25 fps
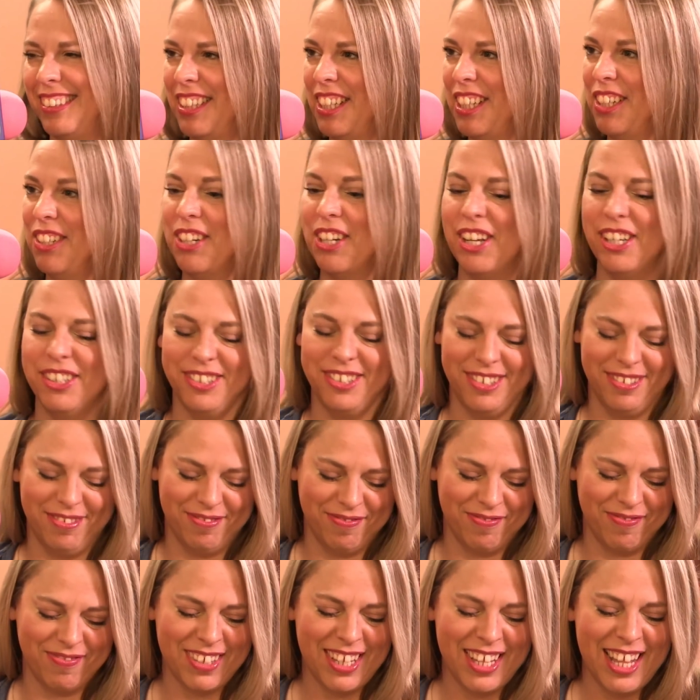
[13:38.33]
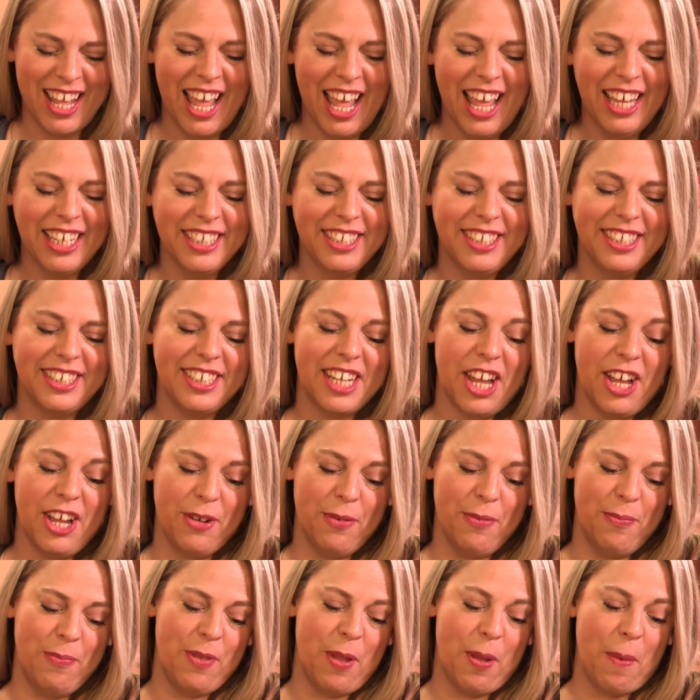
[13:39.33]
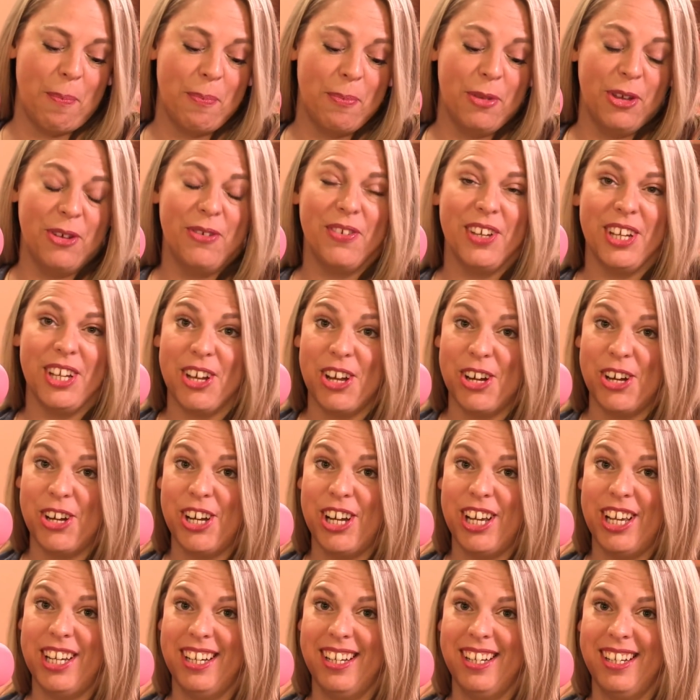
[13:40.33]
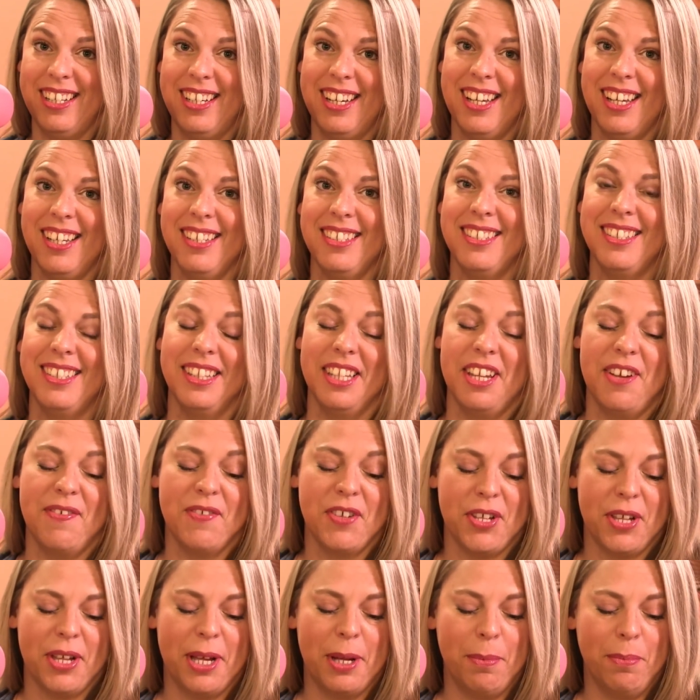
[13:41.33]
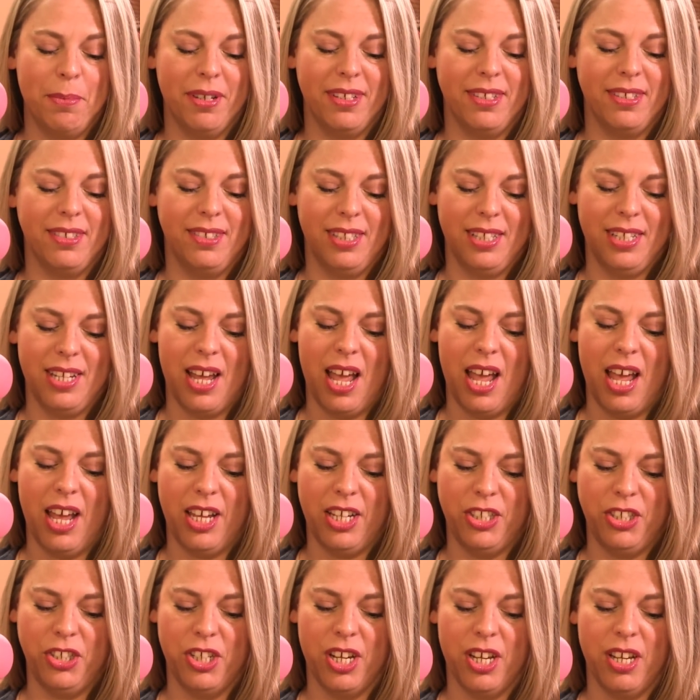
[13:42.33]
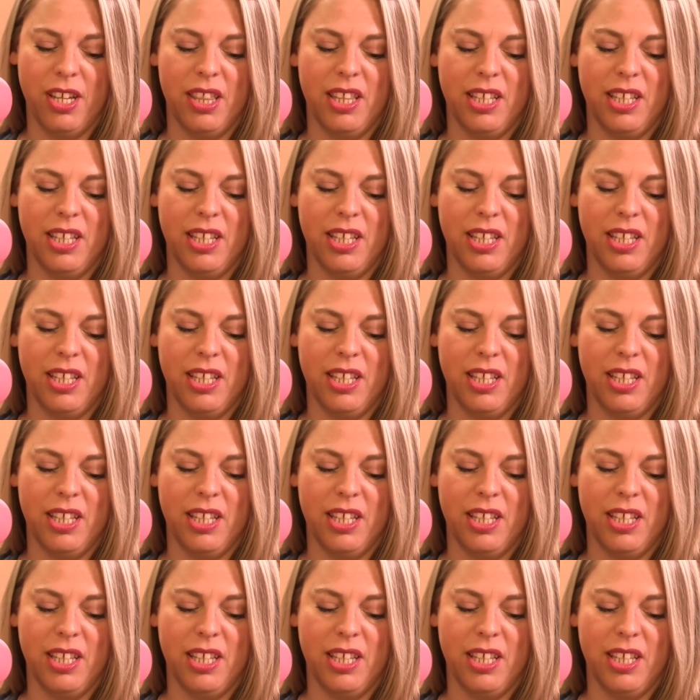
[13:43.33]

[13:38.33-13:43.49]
Who knows? So, moving on, next level up is the Edge.